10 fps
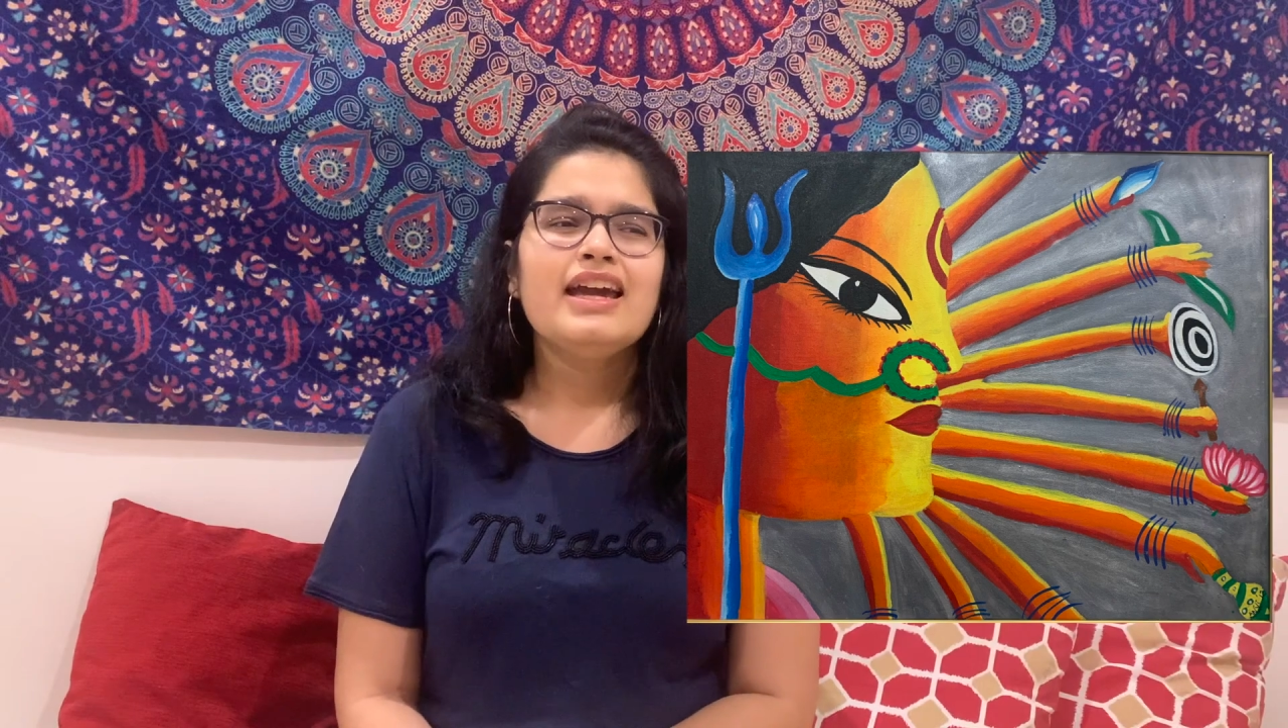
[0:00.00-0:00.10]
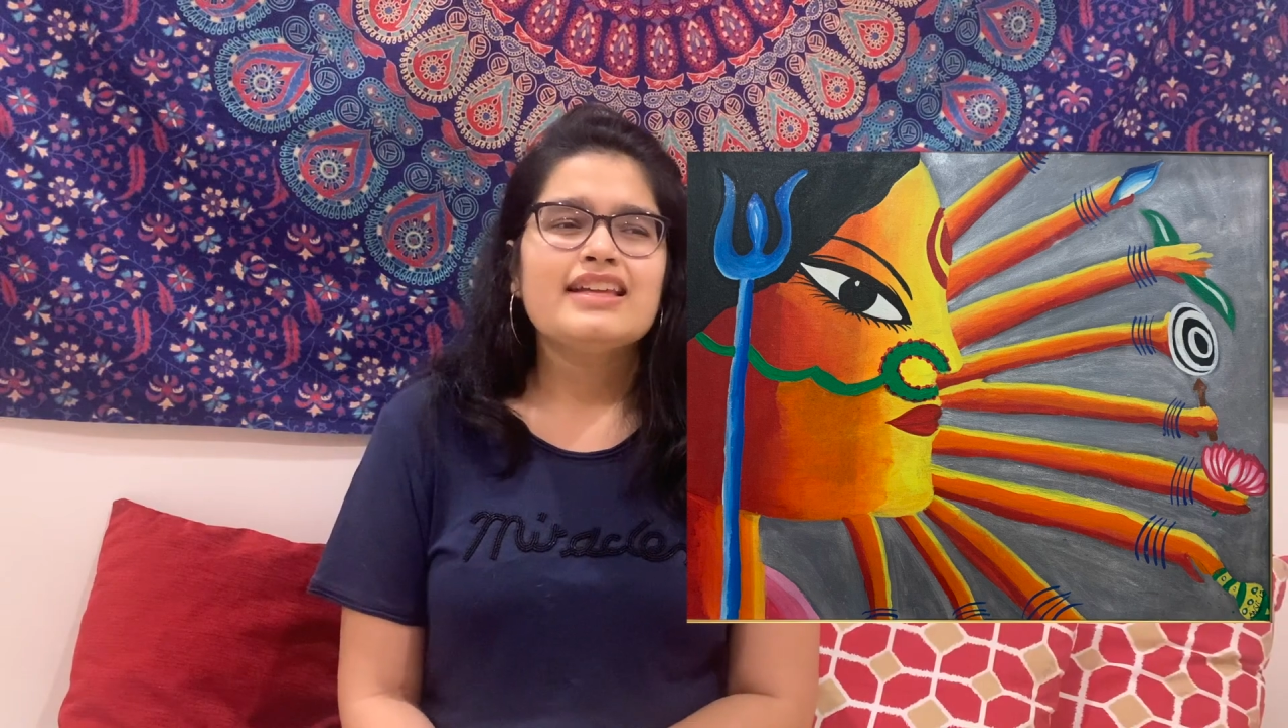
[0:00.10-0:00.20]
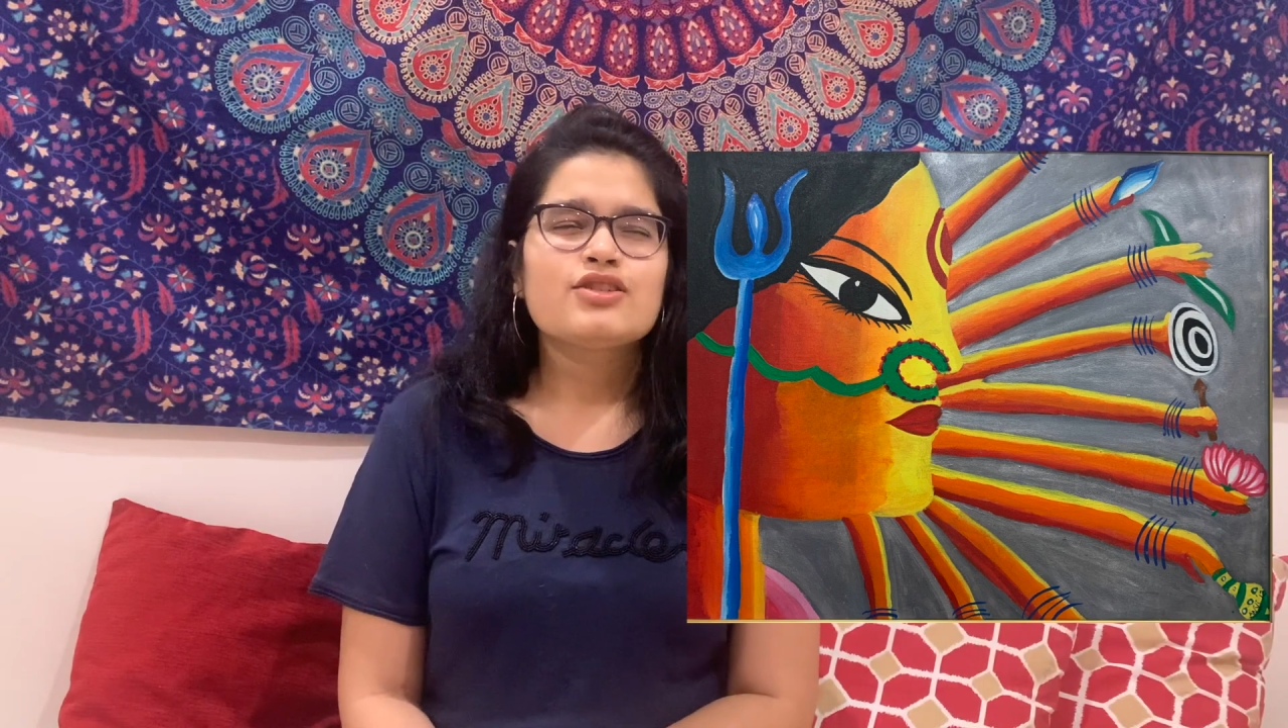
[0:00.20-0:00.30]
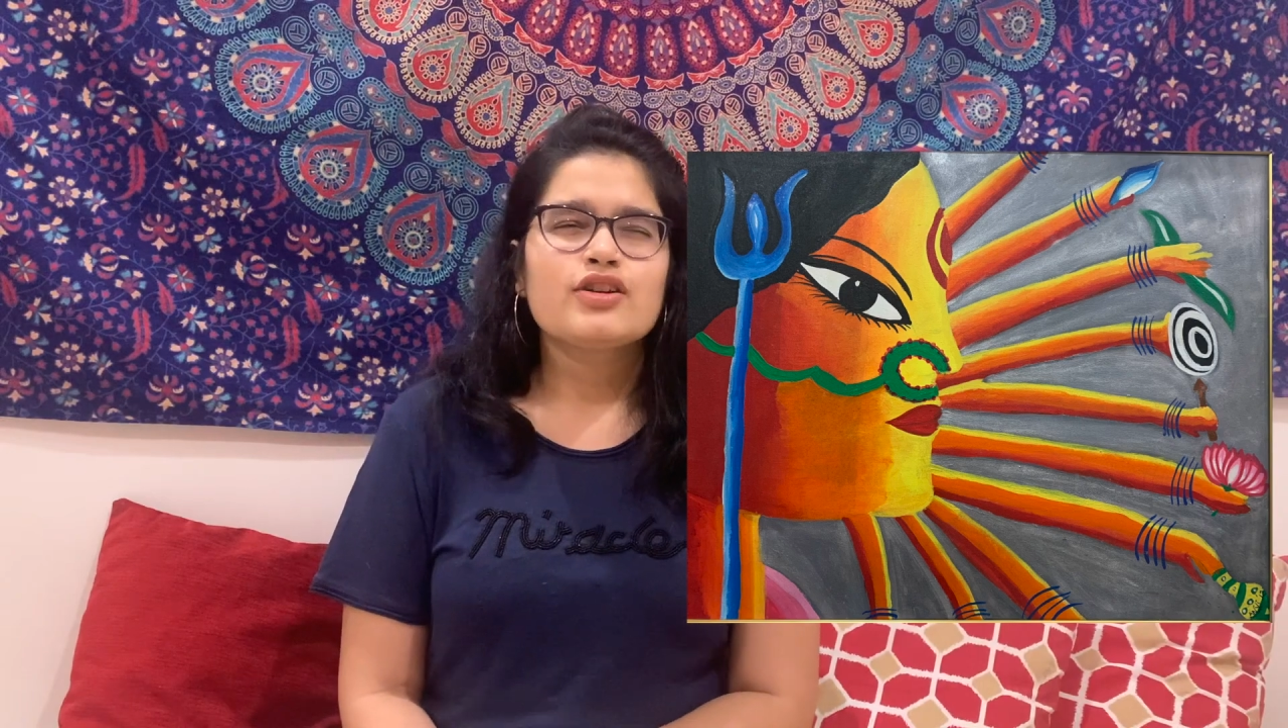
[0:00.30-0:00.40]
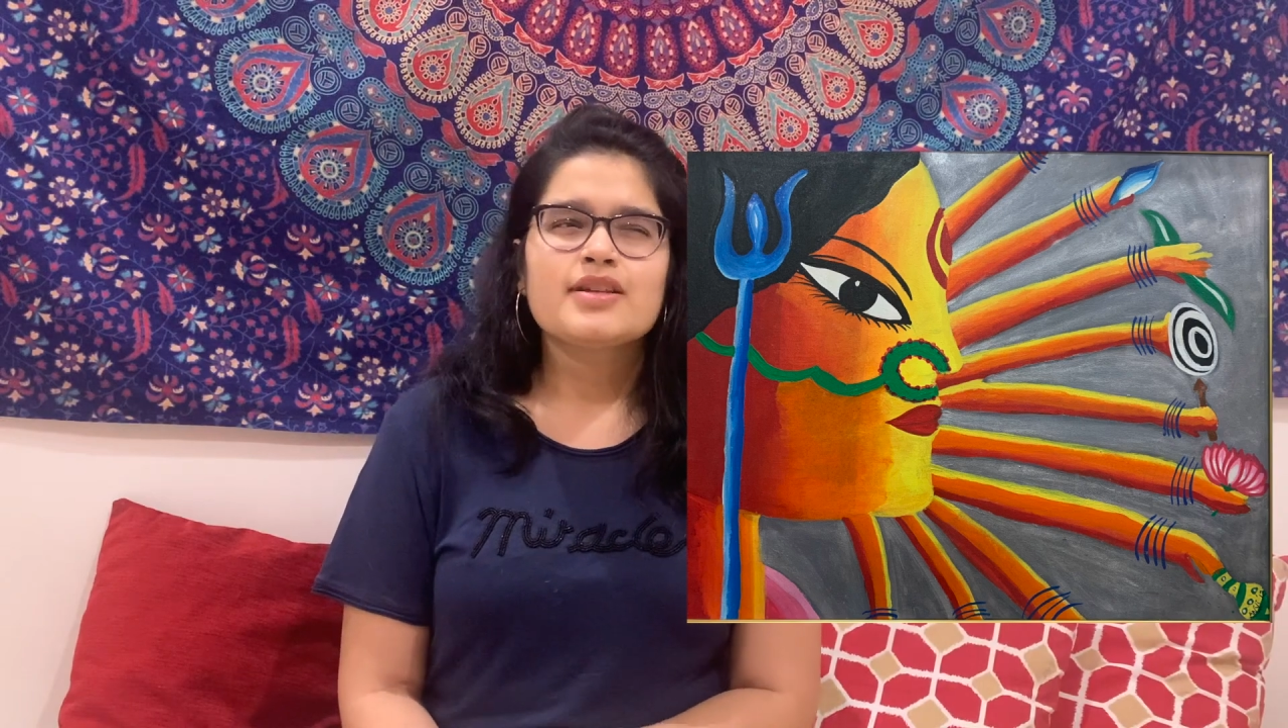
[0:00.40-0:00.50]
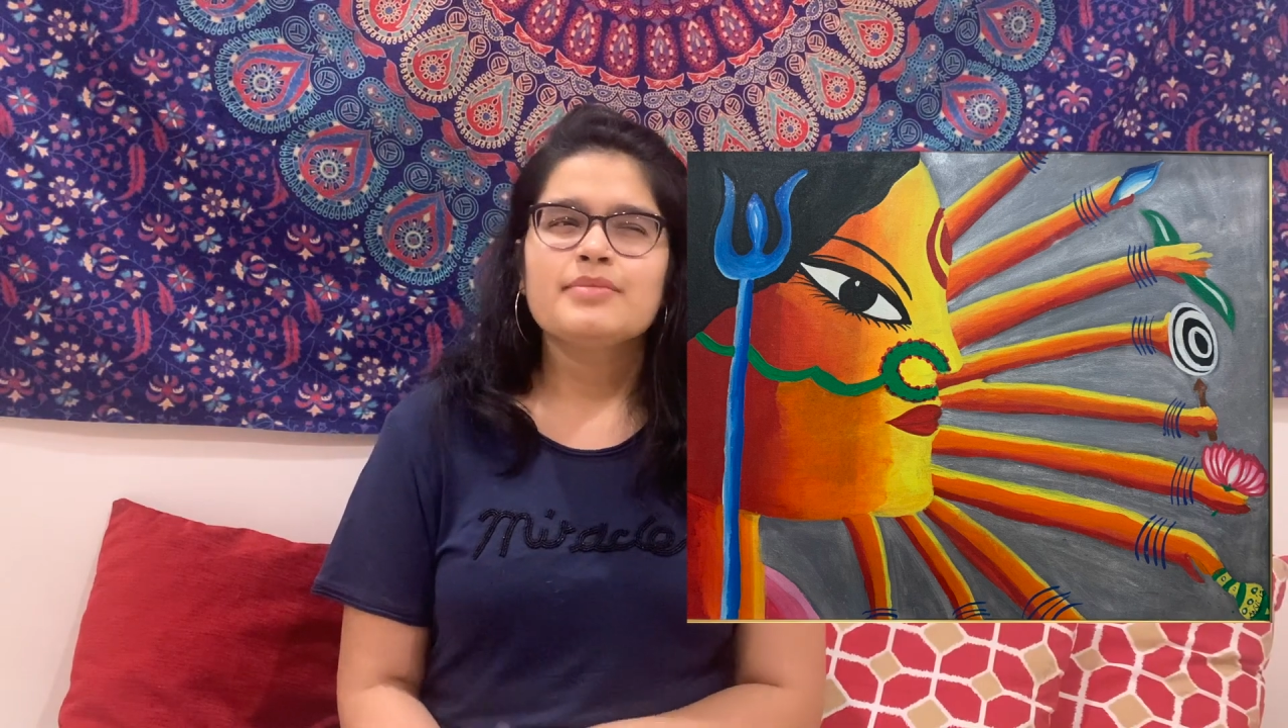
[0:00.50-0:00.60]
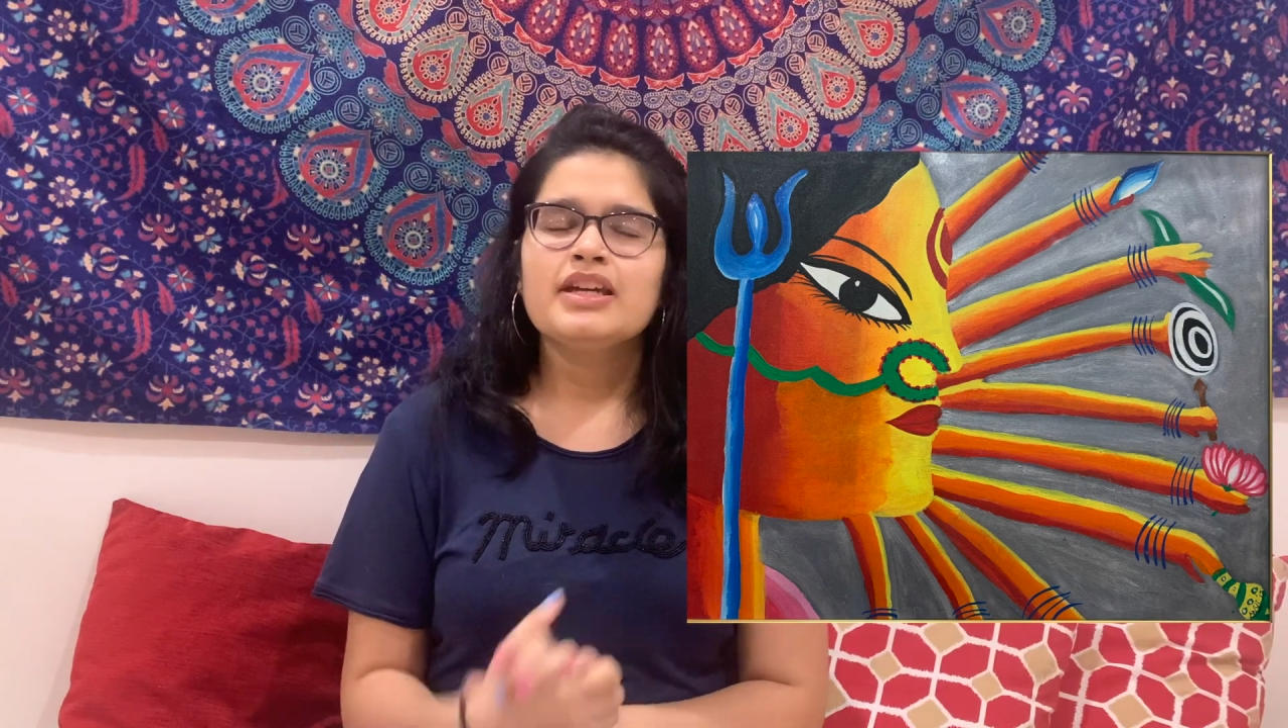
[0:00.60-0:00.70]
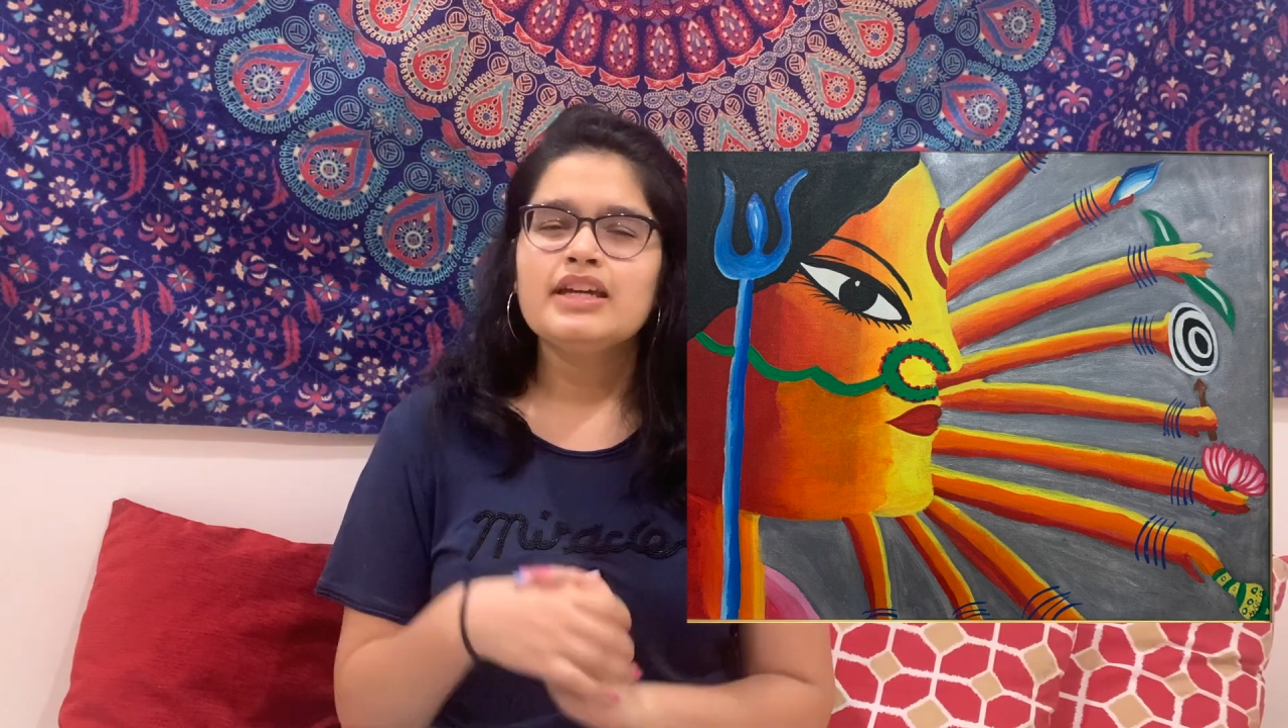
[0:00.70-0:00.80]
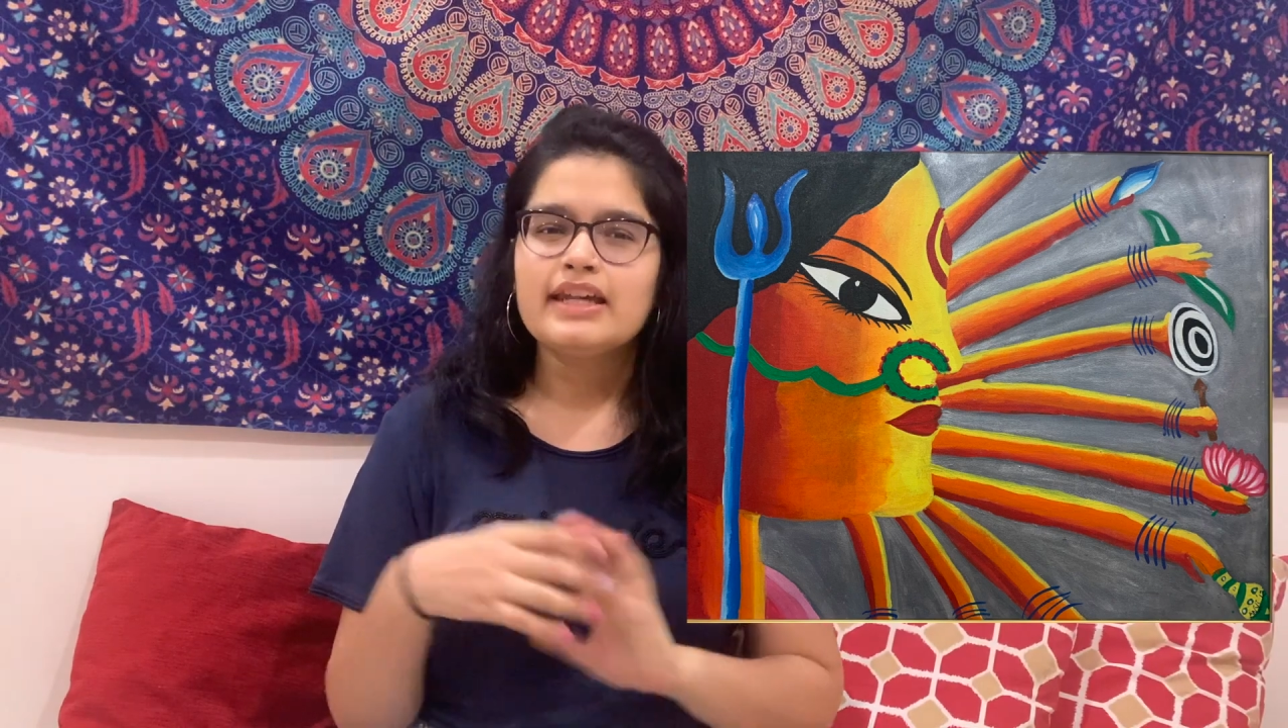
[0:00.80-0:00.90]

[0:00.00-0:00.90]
it's not something